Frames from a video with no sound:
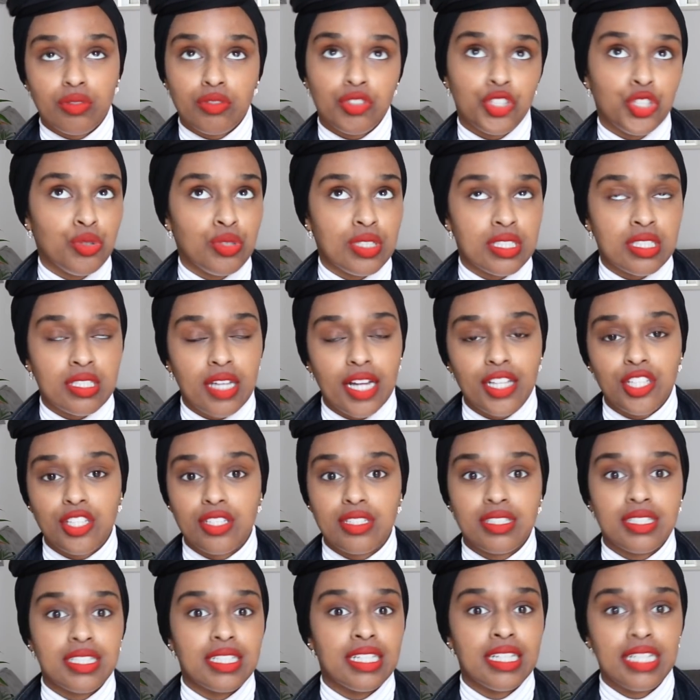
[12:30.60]
you decide to
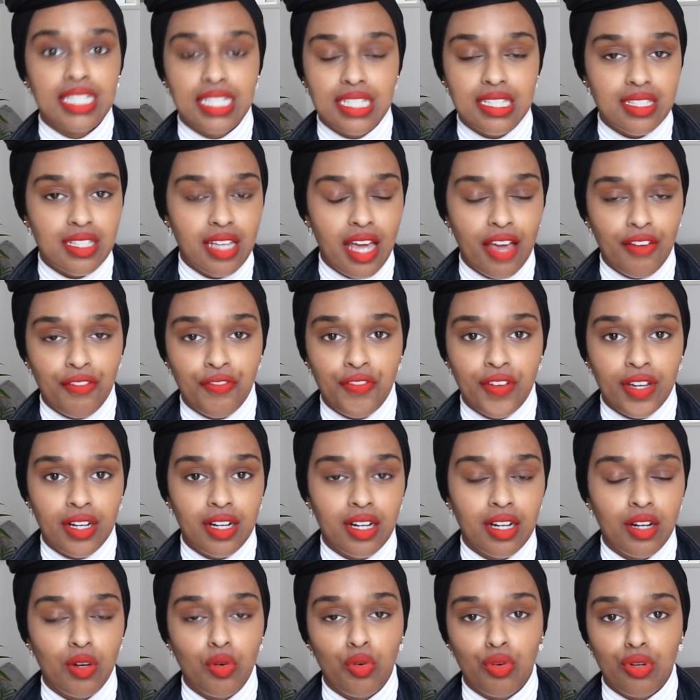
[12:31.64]
delete a
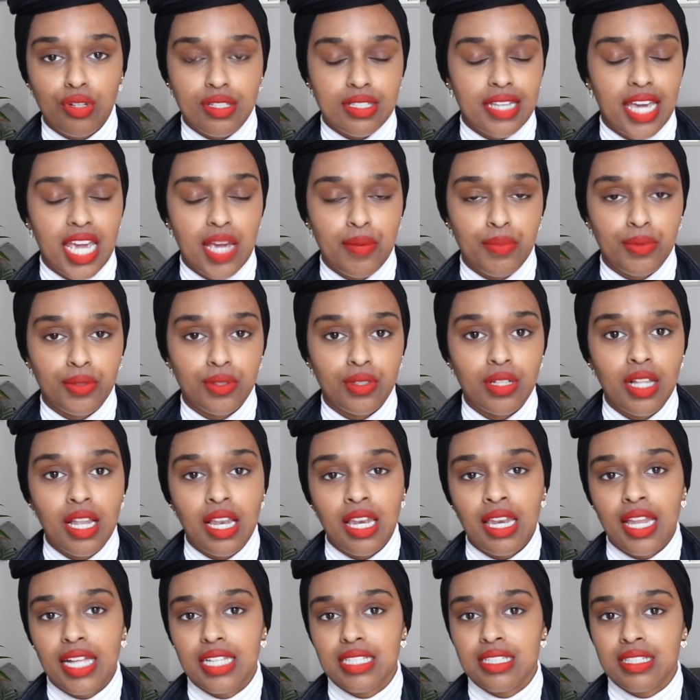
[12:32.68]
figure or a table.
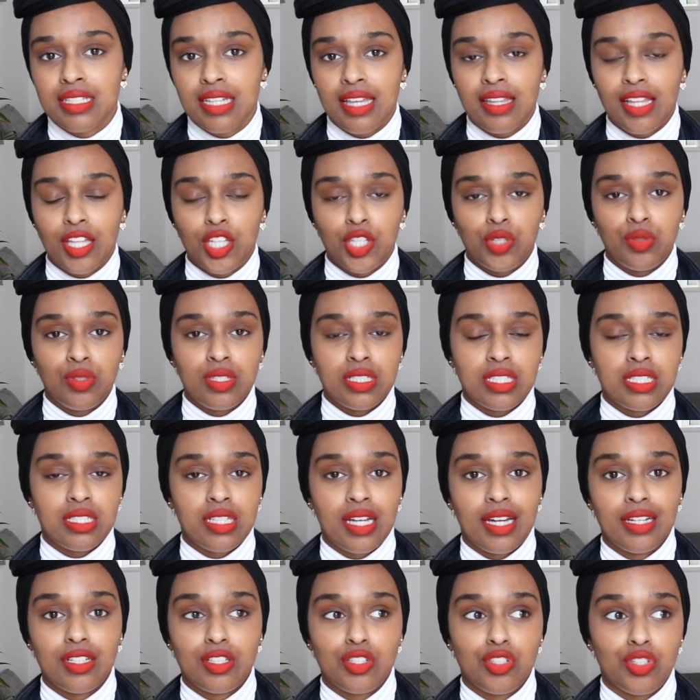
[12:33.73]
Let's say that you
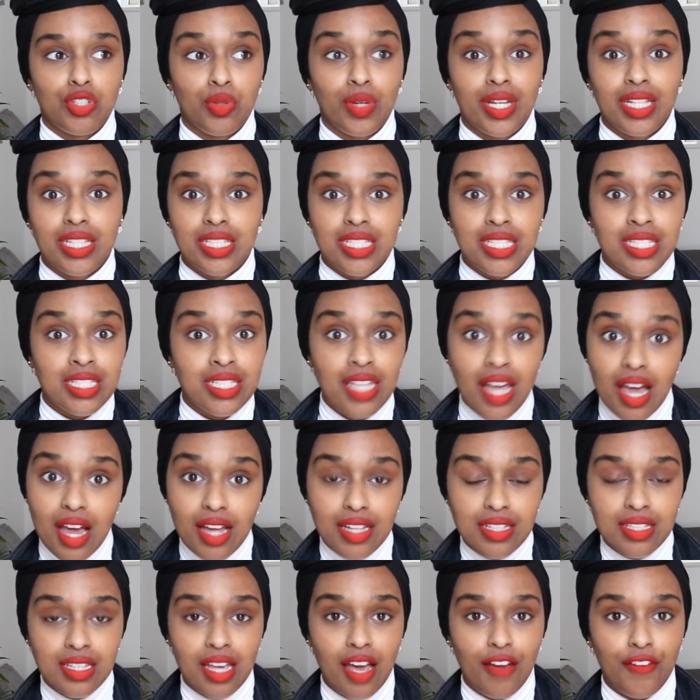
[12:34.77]
decide to
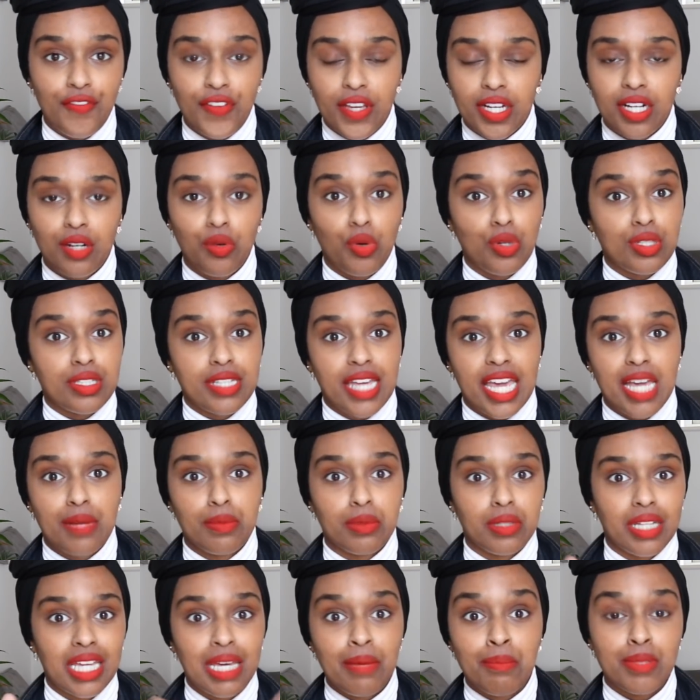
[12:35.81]
insert a figure or
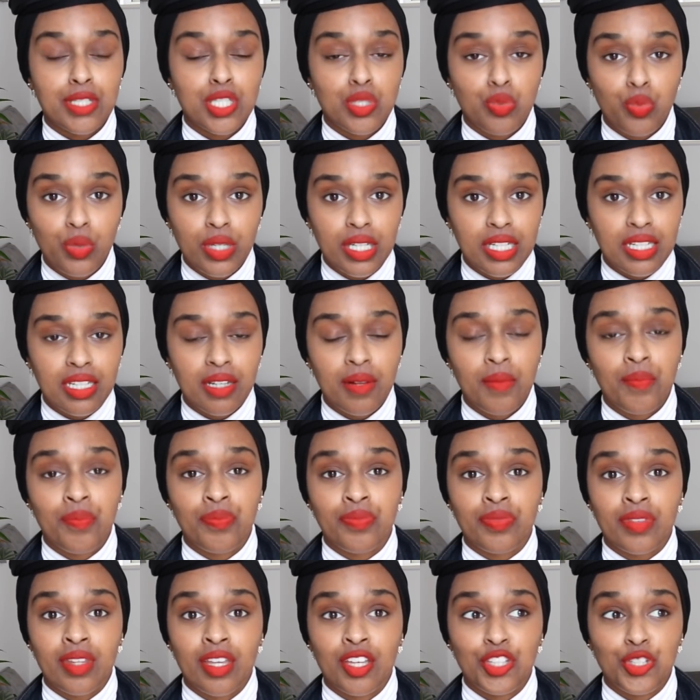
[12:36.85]
table in between.
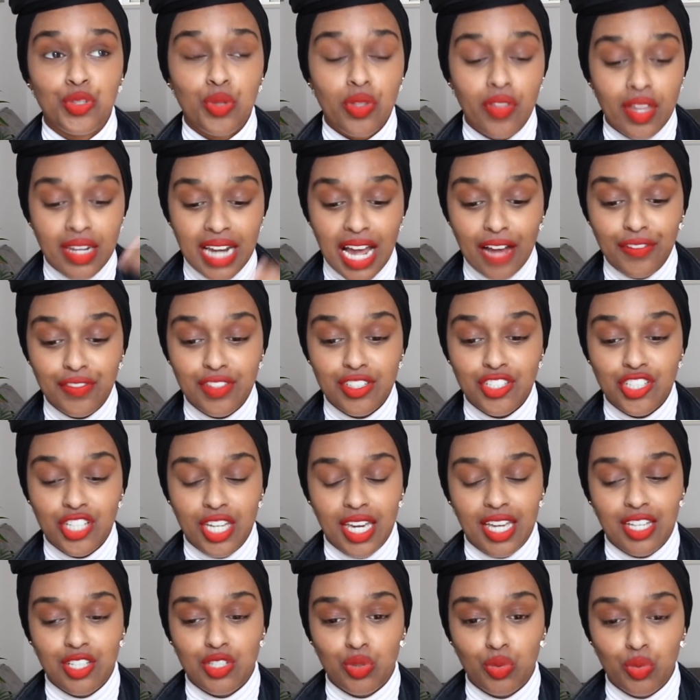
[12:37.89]
You then have to
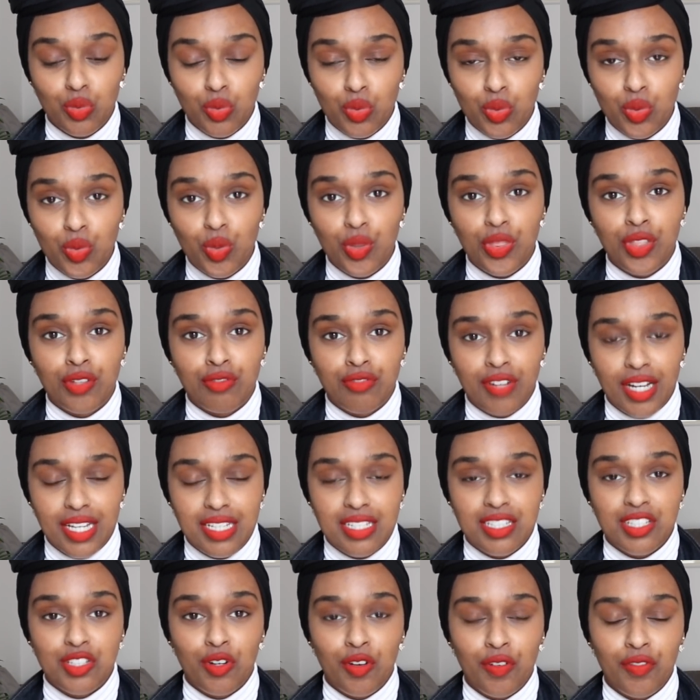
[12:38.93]
change all the
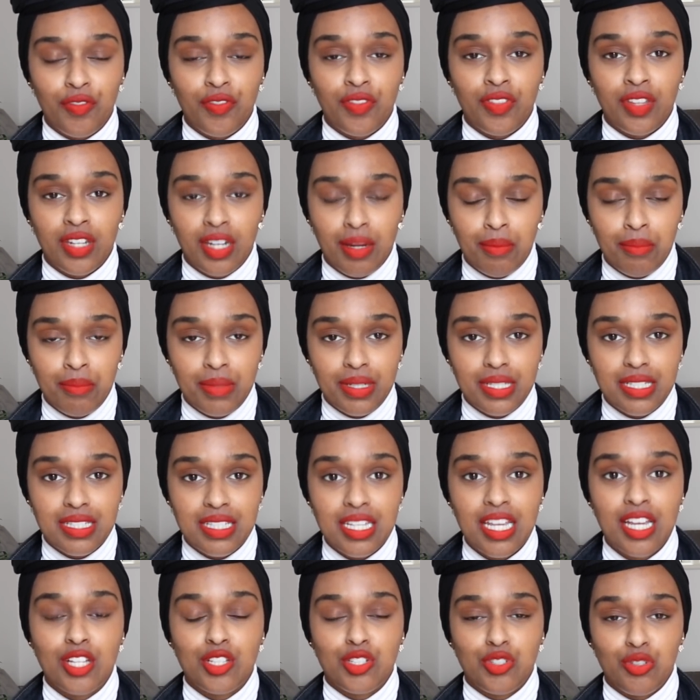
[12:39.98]
rest of the numbers
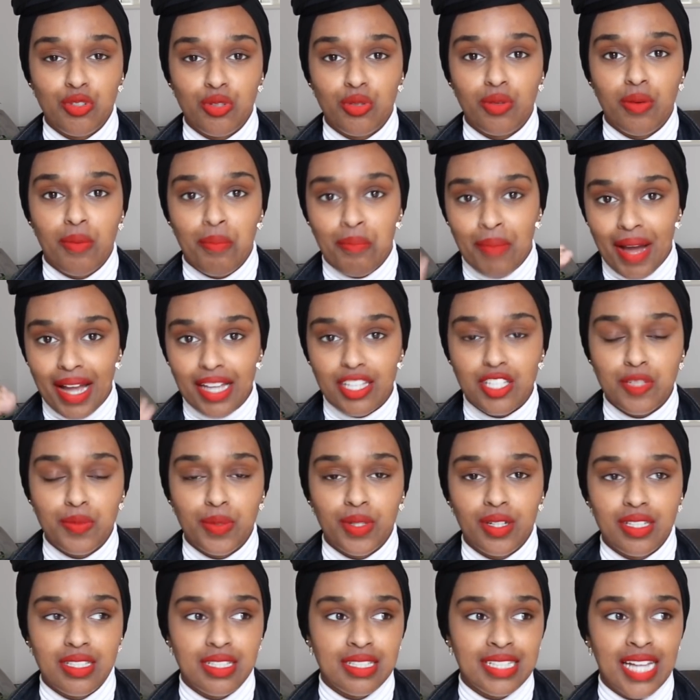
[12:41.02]
to match,
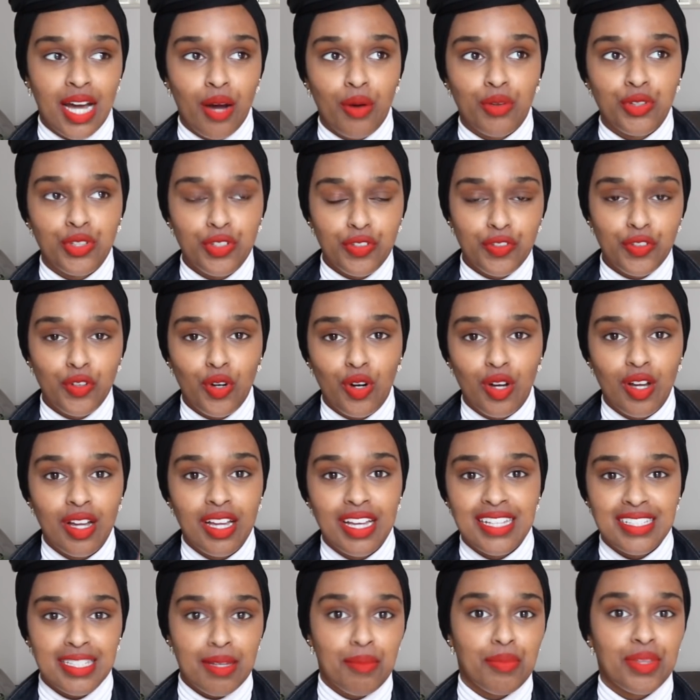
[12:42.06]
because now you've got
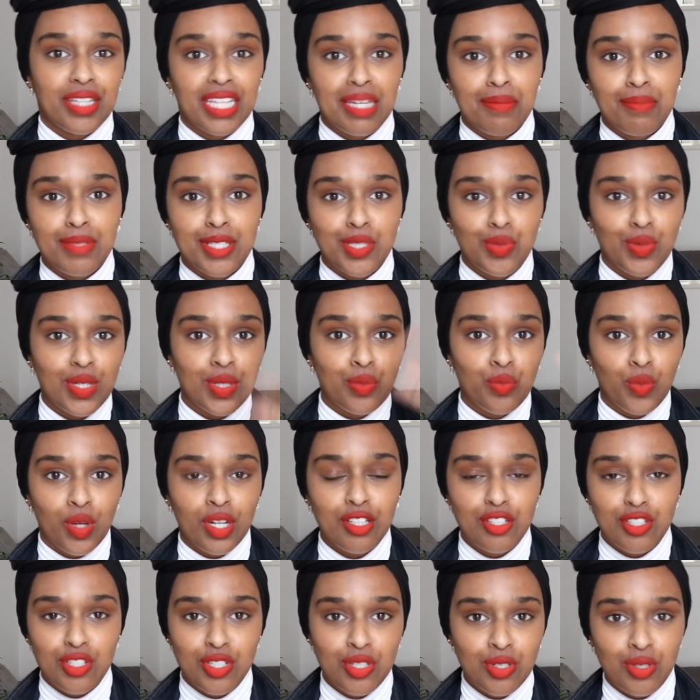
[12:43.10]
something in between one
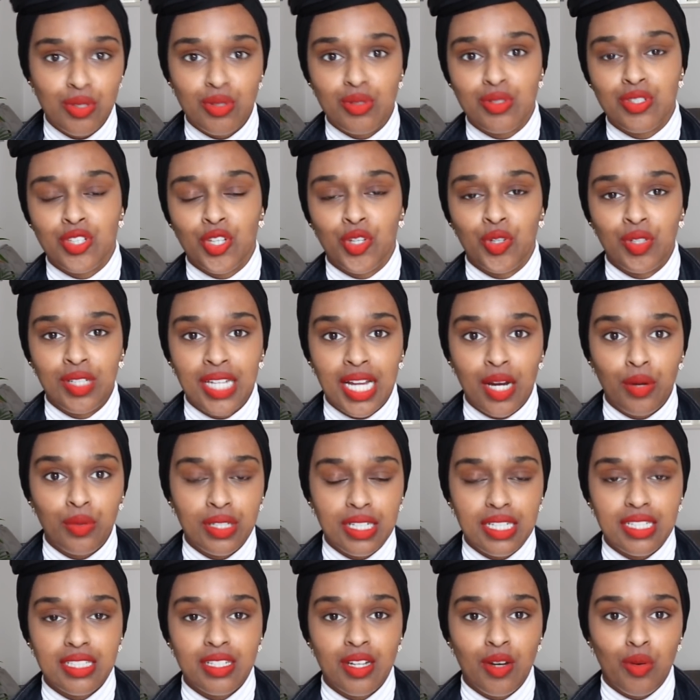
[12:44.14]
and two, so you now
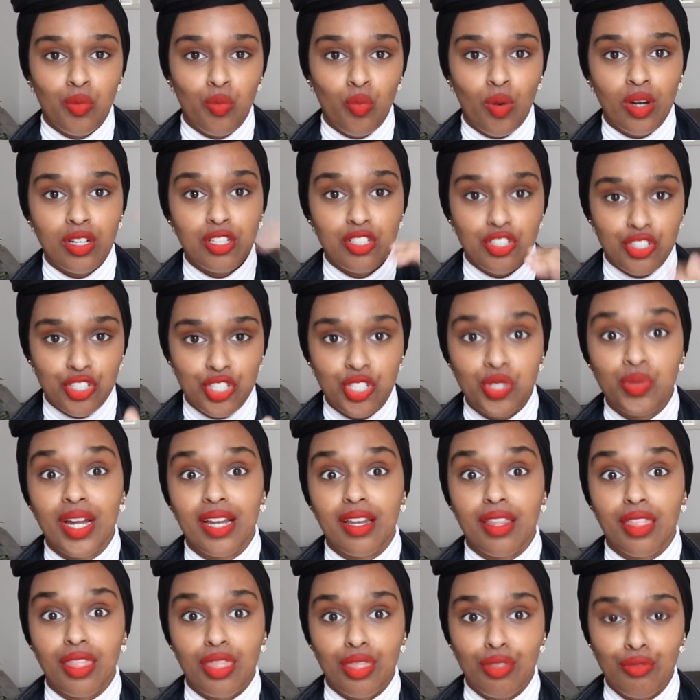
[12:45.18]
need one, two,
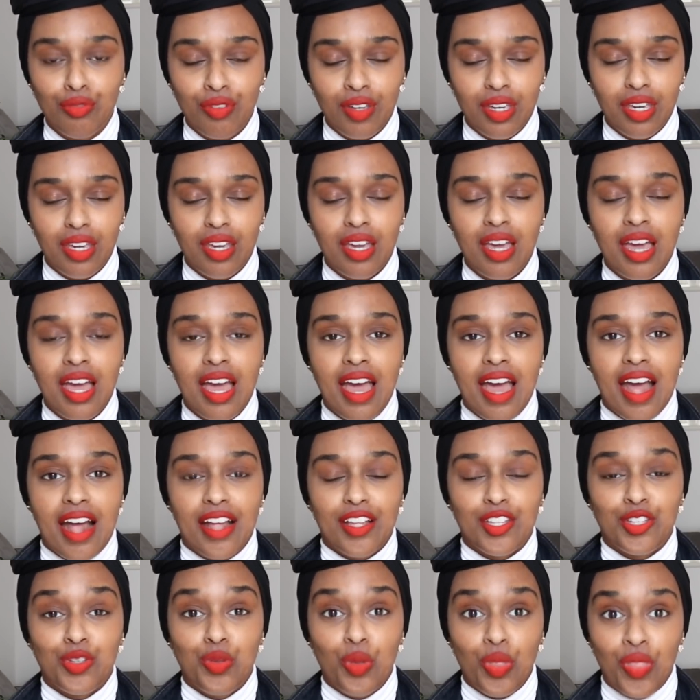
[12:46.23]
and three.
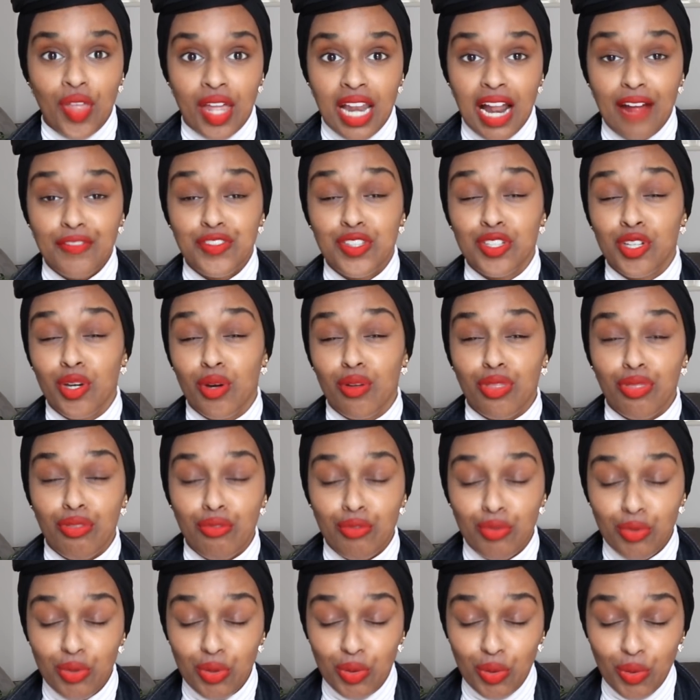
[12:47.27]
You then have to go
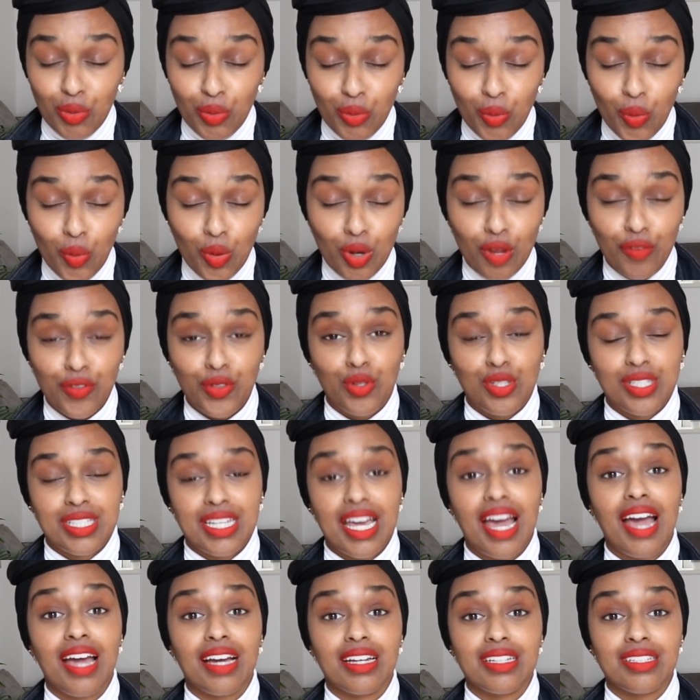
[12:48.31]
through all of your
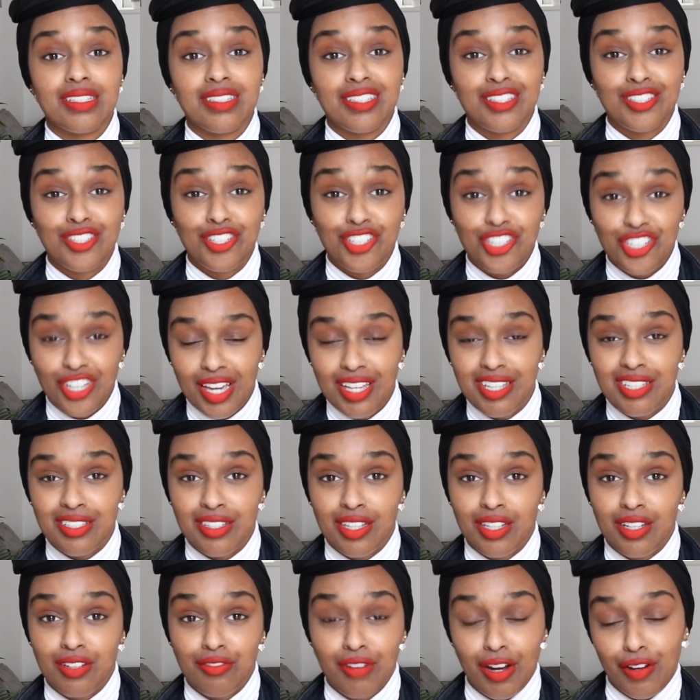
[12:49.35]
text to change
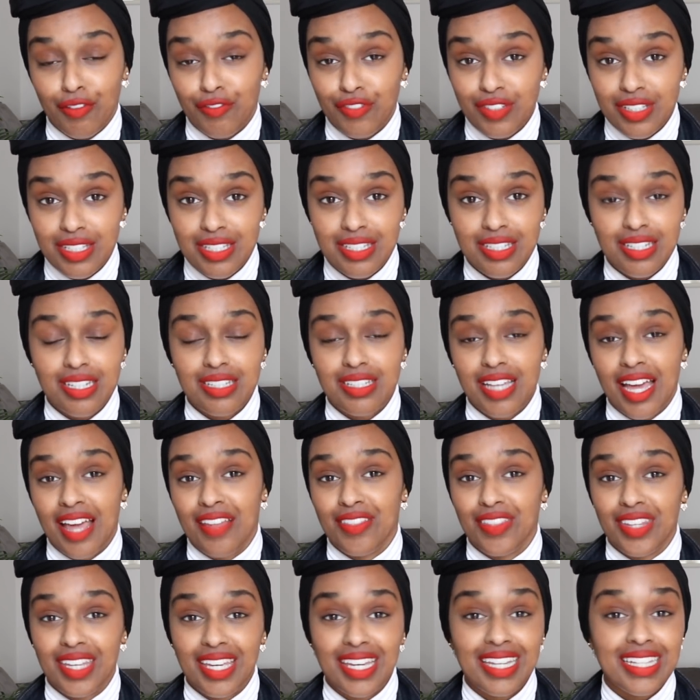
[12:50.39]
the references
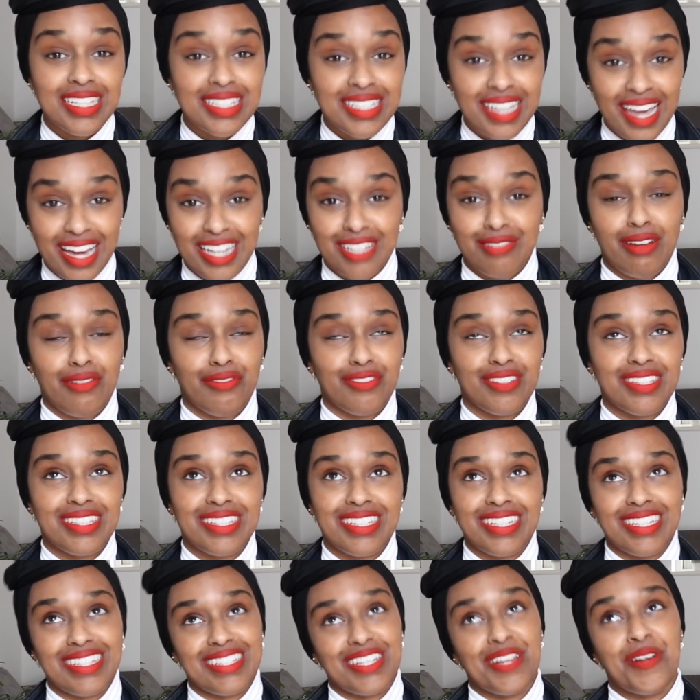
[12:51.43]
and the in-text
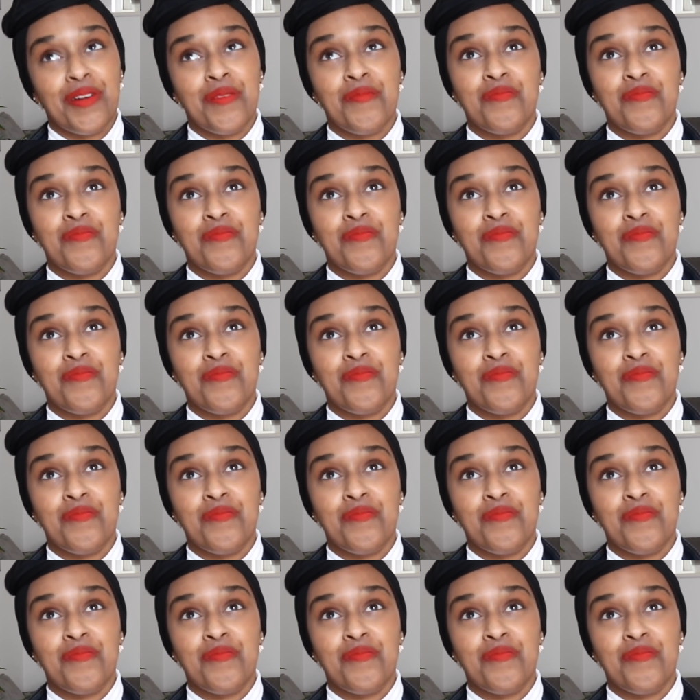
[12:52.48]
references,